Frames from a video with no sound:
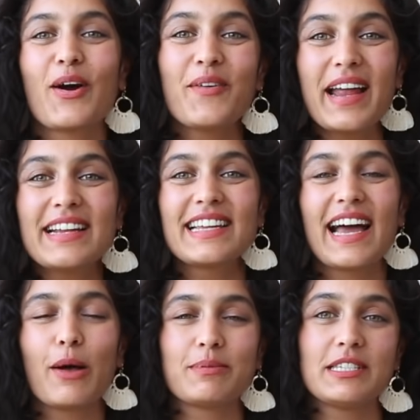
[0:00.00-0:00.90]
Coriander
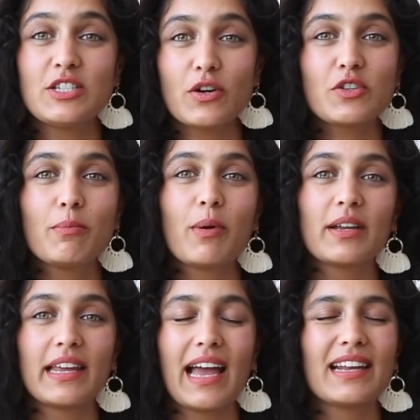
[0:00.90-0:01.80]
helps detox your
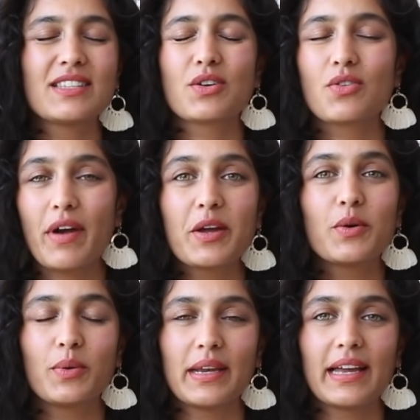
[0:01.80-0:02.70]
body and it's a great
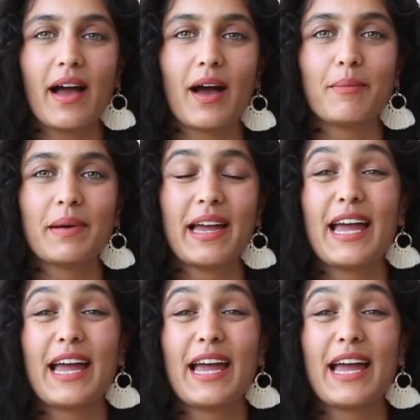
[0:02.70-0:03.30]
cooling herb.